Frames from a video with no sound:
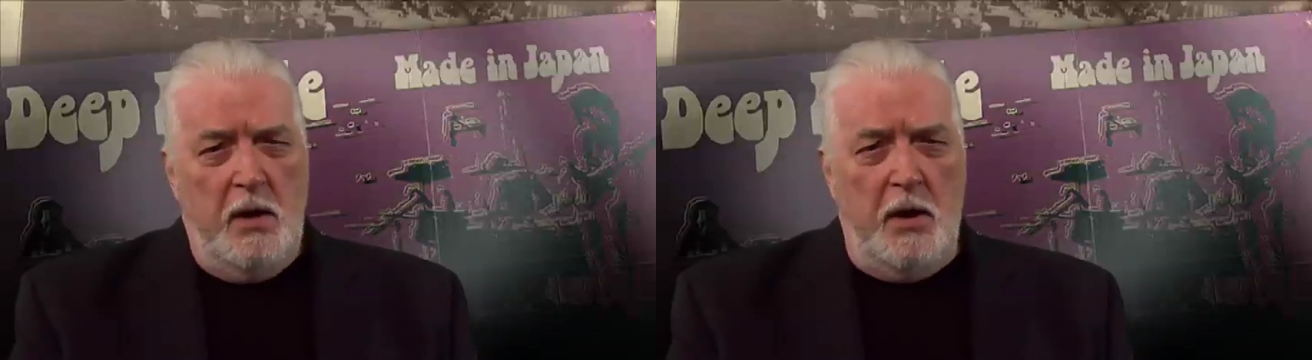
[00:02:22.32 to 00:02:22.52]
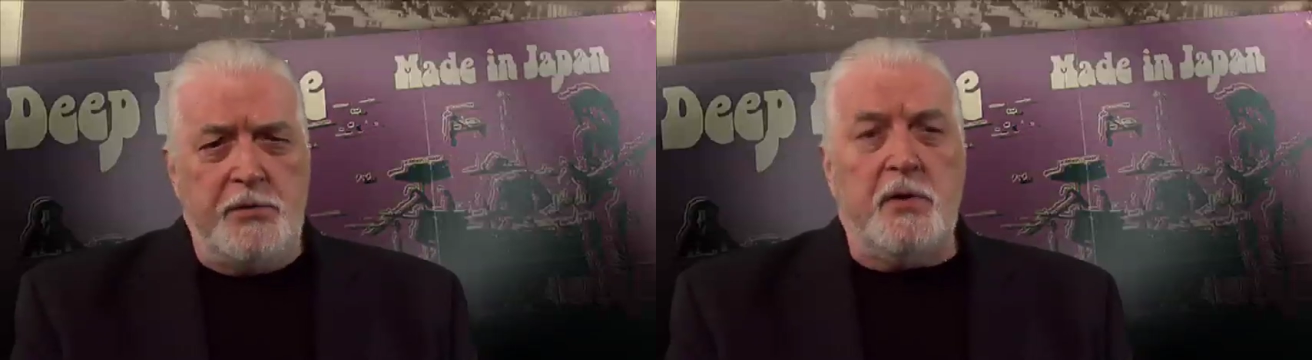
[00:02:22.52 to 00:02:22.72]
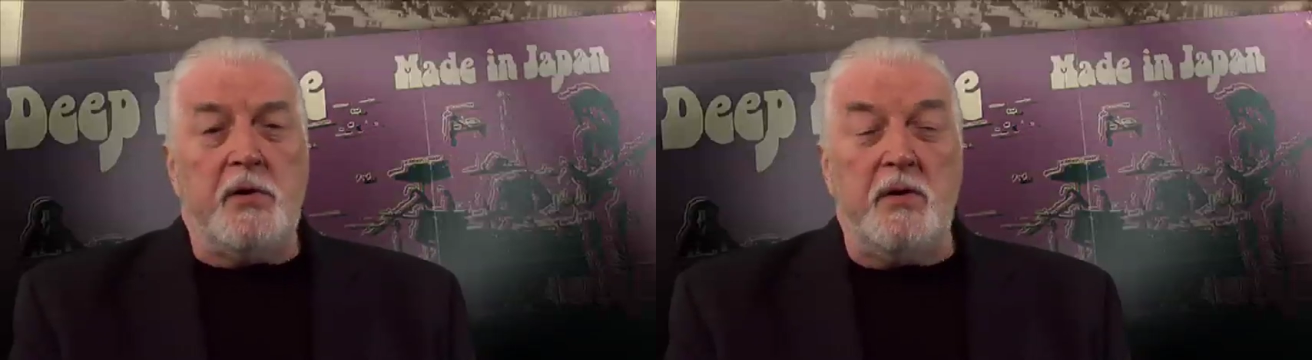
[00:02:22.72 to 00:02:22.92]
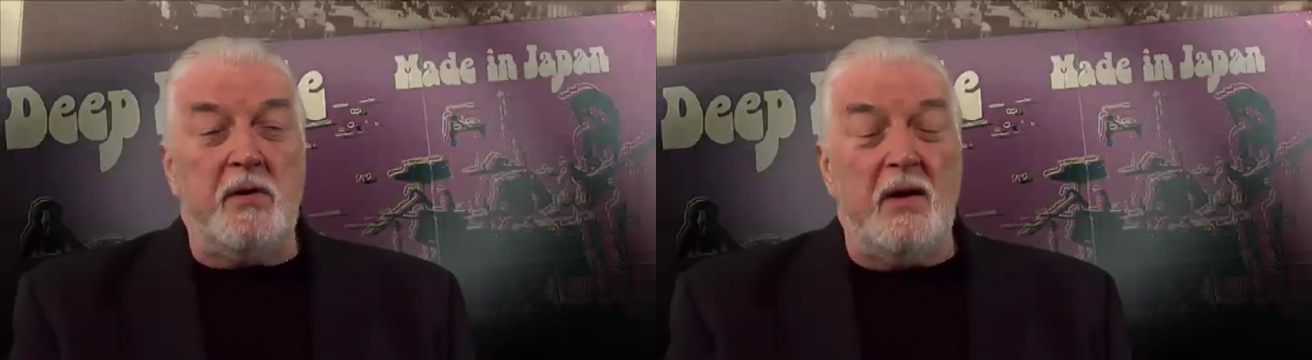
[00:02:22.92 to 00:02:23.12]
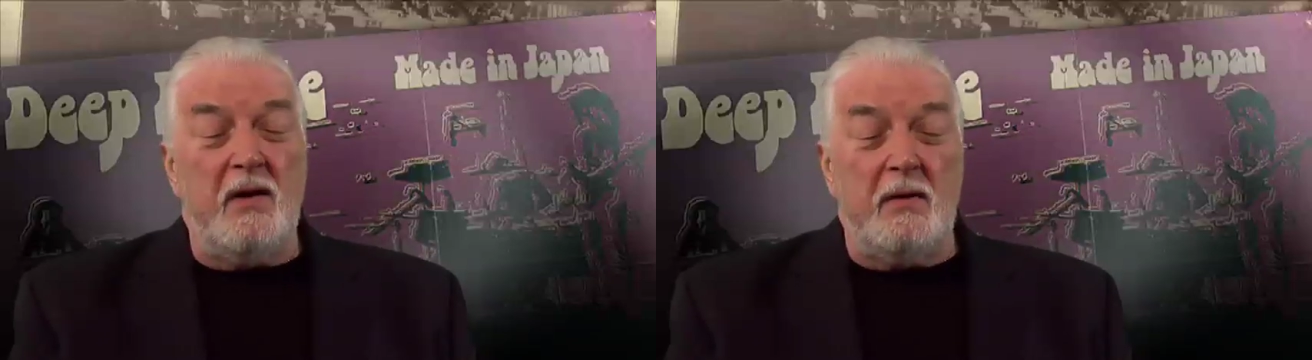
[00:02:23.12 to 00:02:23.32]
under
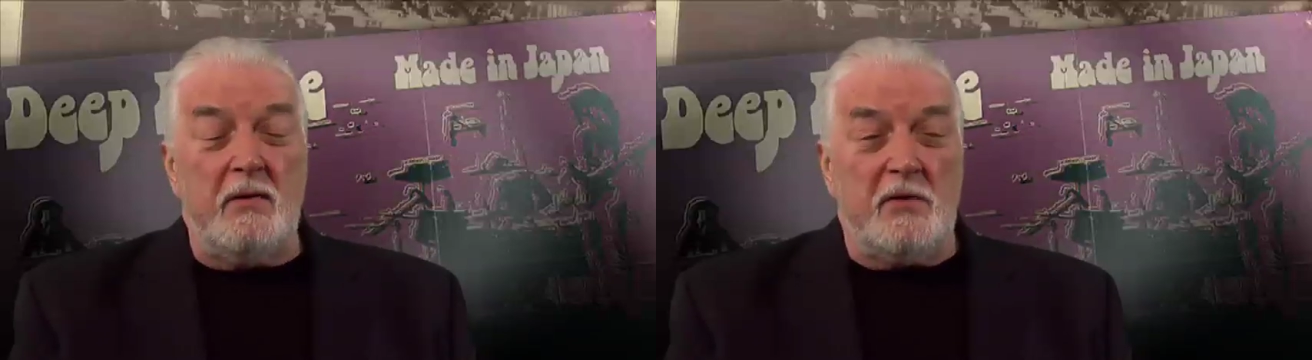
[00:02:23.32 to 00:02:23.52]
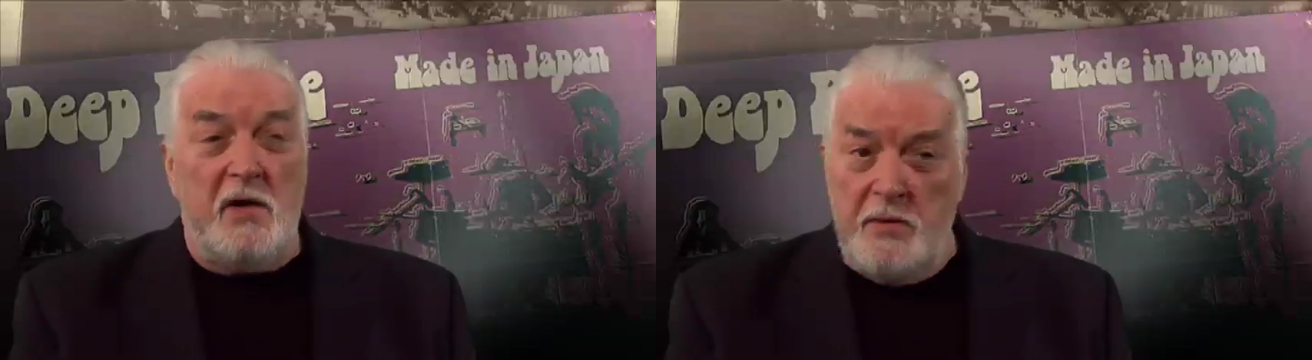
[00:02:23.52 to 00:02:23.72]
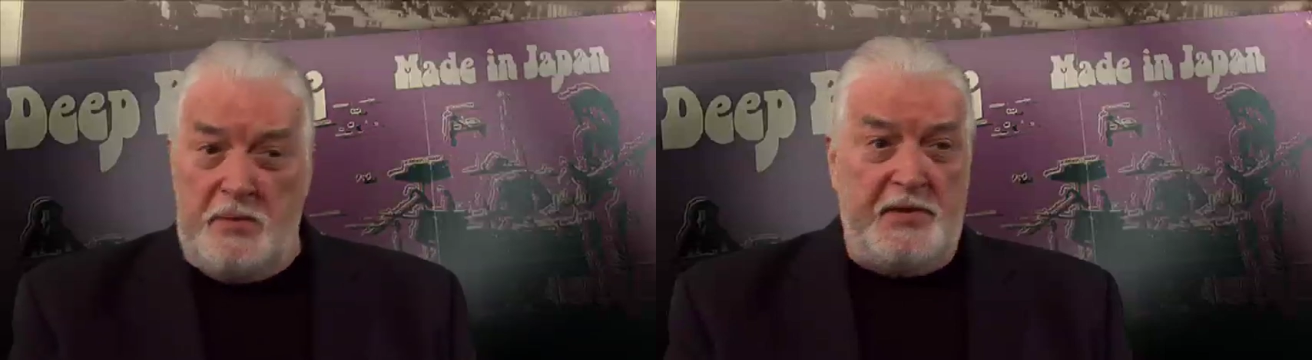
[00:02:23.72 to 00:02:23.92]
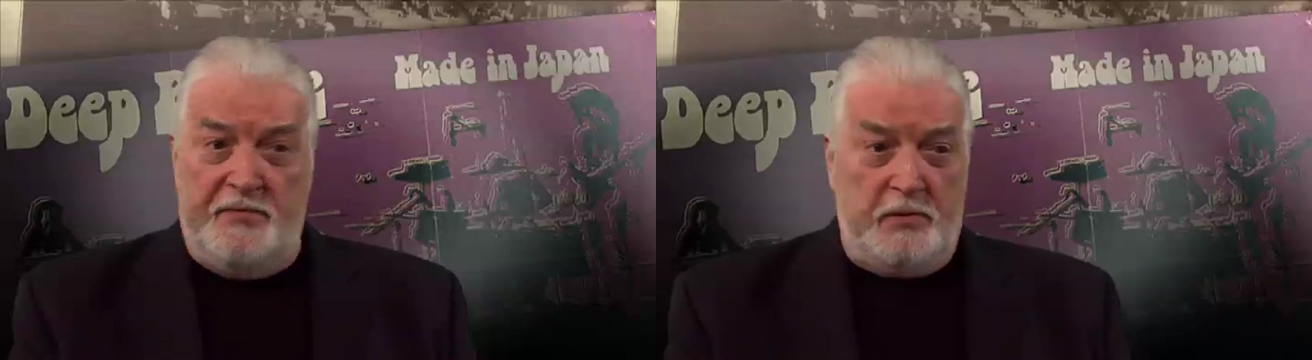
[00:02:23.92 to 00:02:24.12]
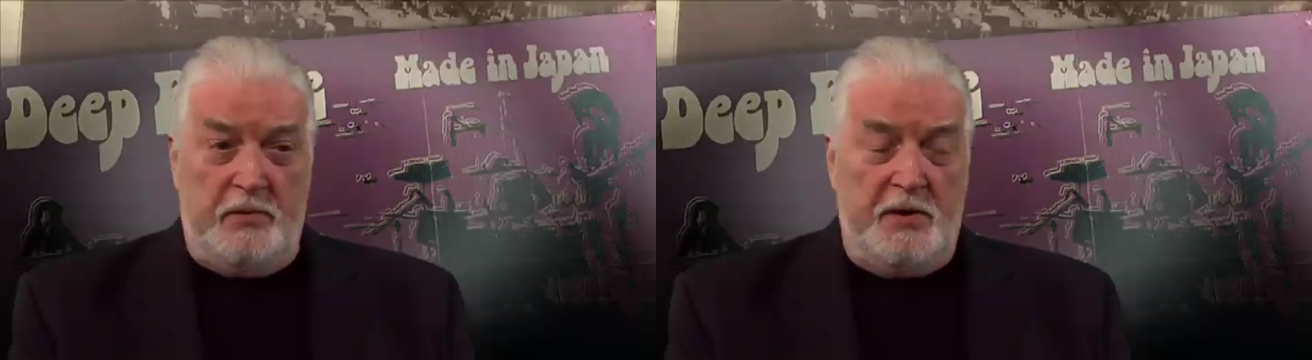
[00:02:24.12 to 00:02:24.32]
incredibly difficult